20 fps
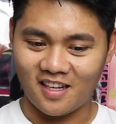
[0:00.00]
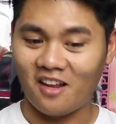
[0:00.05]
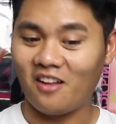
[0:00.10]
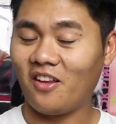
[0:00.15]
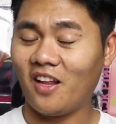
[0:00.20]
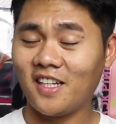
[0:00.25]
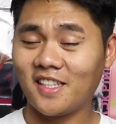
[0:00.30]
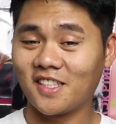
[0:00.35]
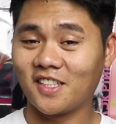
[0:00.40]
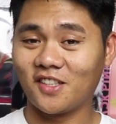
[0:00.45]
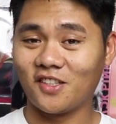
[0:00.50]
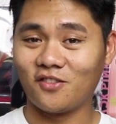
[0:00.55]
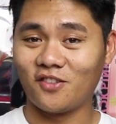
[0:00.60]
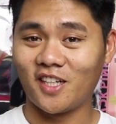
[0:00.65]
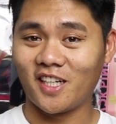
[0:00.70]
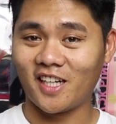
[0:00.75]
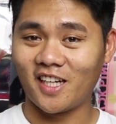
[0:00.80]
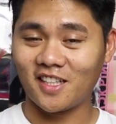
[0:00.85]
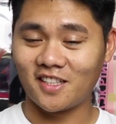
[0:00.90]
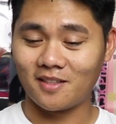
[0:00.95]
Now that's a good way
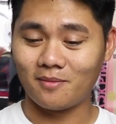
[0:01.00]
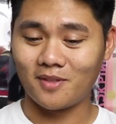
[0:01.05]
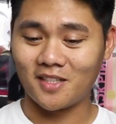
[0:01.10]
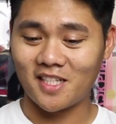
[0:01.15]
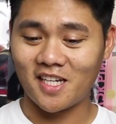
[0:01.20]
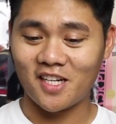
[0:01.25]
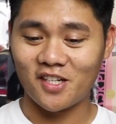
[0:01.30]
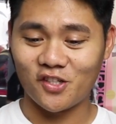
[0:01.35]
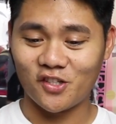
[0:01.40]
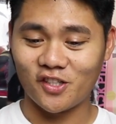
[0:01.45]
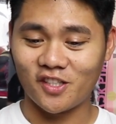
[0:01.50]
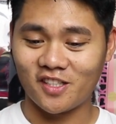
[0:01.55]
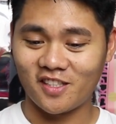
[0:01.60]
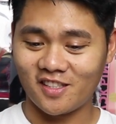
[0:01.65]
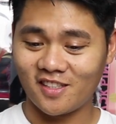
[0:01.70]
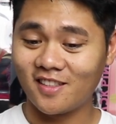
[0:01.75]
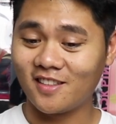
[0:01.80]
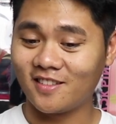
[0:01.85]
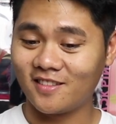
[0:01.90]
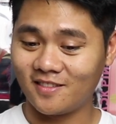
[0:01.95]
to get some attention.
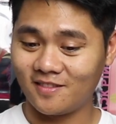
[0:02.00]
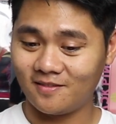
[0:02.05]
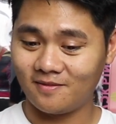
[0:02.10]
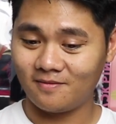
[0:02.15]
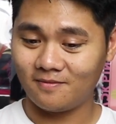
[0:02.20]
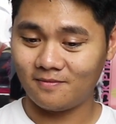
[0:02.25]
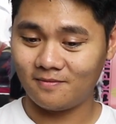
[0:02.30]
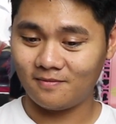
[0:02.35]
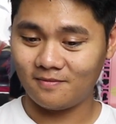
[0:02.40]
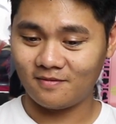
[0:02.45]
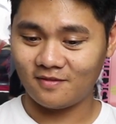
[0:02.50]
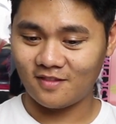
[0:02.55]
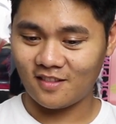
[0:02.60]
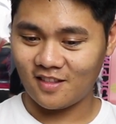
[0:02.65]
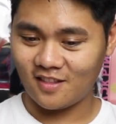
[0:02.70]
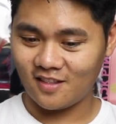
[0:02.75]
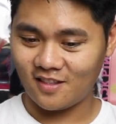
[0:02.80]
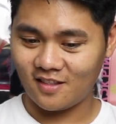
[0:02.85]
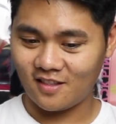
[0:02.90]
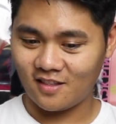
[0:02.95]

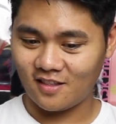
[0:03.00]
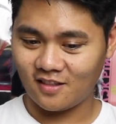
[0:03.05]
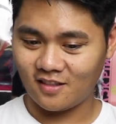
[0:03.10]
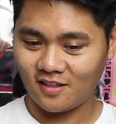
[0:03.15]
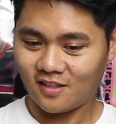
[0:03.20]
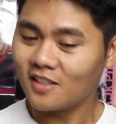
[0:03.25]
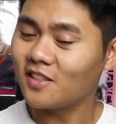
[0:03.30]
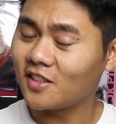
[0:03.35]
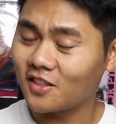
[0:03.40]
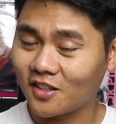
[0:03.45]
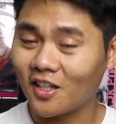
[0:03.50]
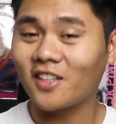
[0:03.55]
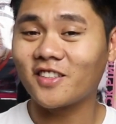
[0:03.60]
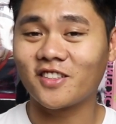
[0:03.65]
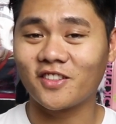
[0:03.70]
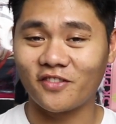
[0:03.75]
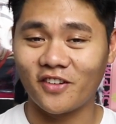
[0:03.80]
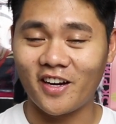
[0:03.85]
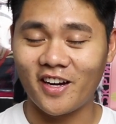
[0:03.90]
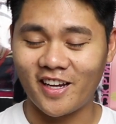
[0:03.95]
This is
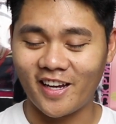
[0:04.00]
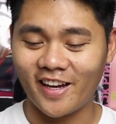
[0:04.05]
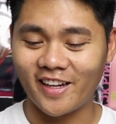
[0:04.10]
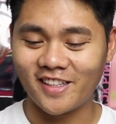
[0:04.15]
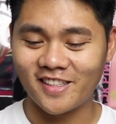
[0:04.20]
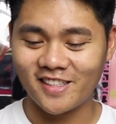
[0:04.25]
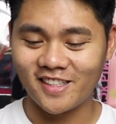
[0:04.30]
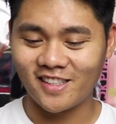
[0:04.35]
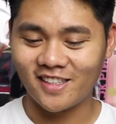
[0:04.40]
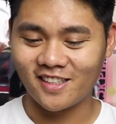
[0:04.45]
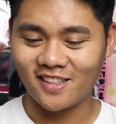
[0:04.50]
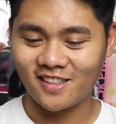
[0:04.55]
also very catchy.